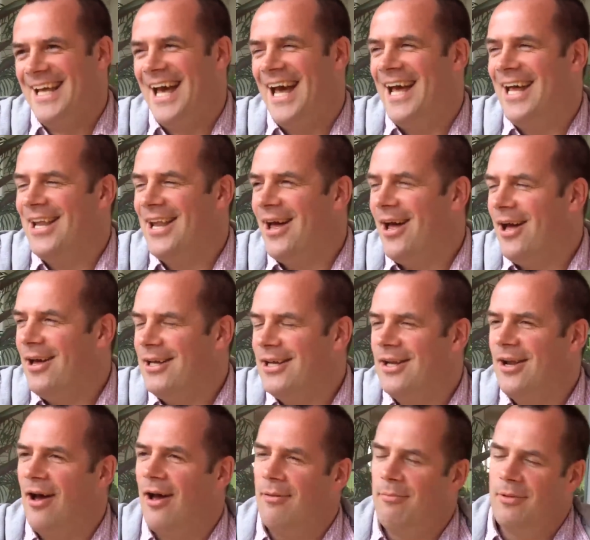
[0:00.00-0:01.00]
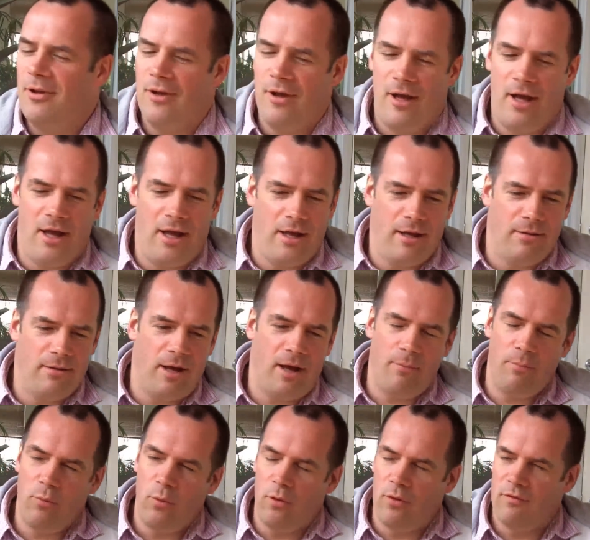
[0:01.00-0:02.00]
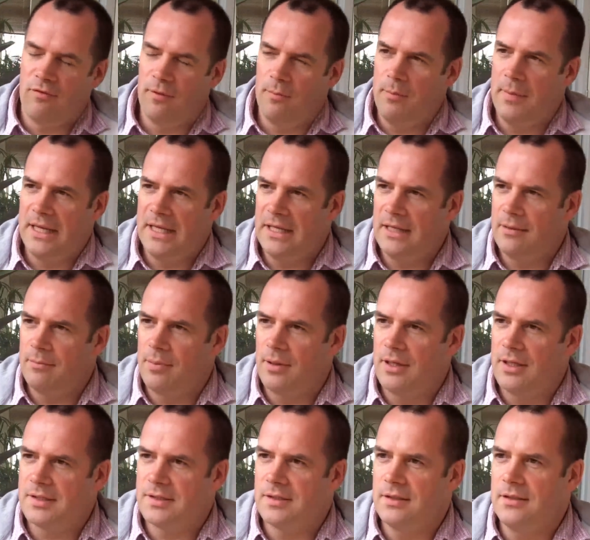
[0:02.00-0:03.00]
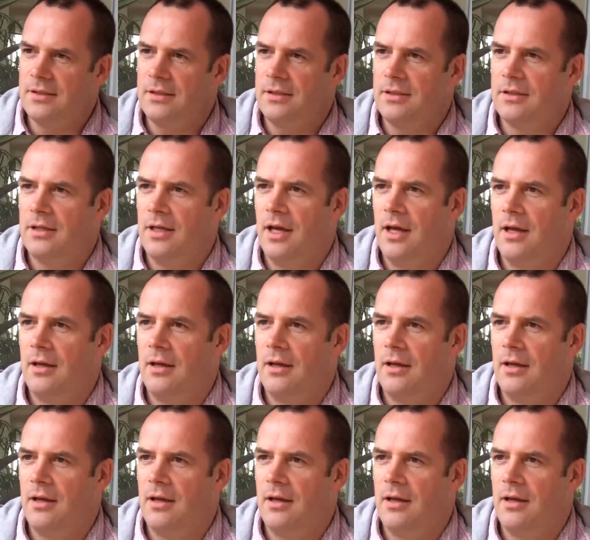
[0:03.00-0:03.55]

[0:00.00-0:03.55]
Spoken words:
and I'm more of a media person,